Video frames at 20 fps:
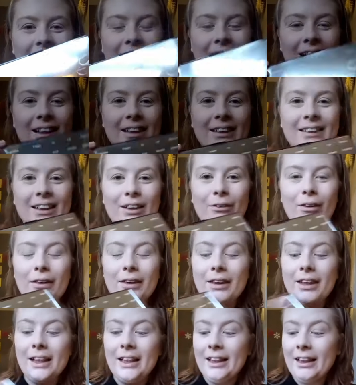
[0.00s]
So
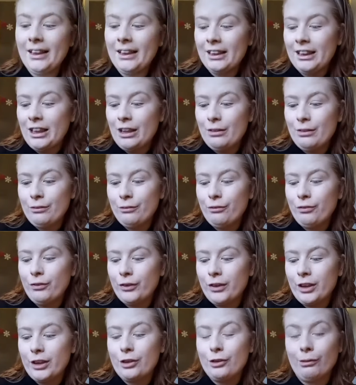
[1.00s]
I'm thinking of going for
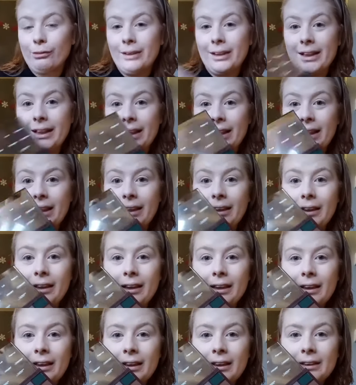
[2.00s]
the green
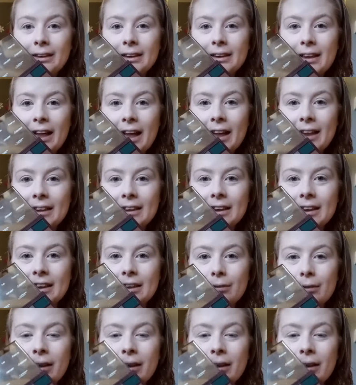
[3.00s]
today, so this one